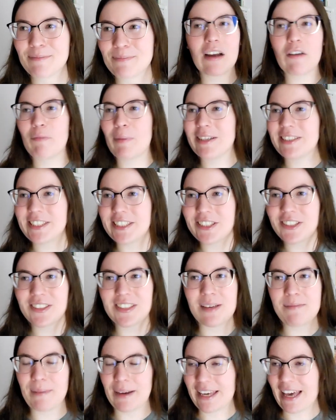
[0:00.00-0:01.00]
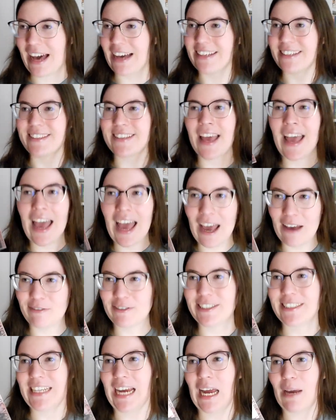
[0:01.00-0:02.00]
There have been tears in my eyes
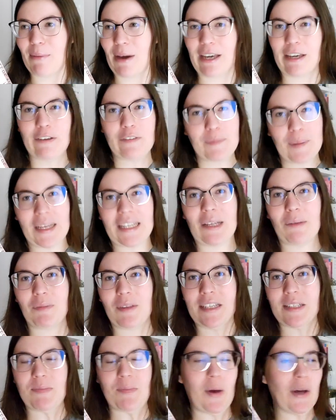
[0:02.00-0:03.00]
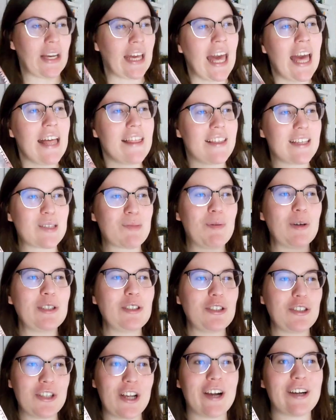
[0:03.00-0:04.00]
every time I have picked up this book. This
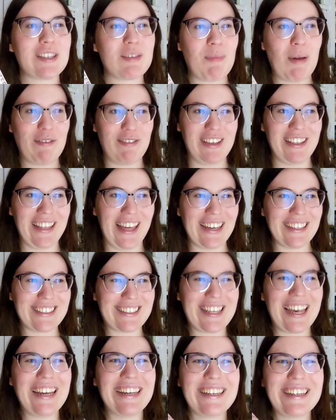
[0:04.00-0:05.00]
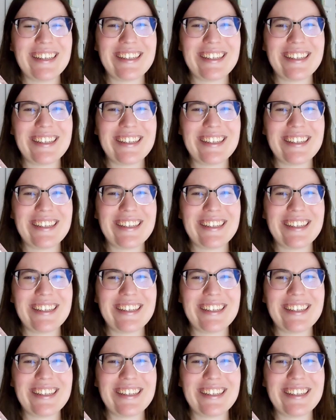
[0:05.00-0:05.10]
book just hurts my feelings.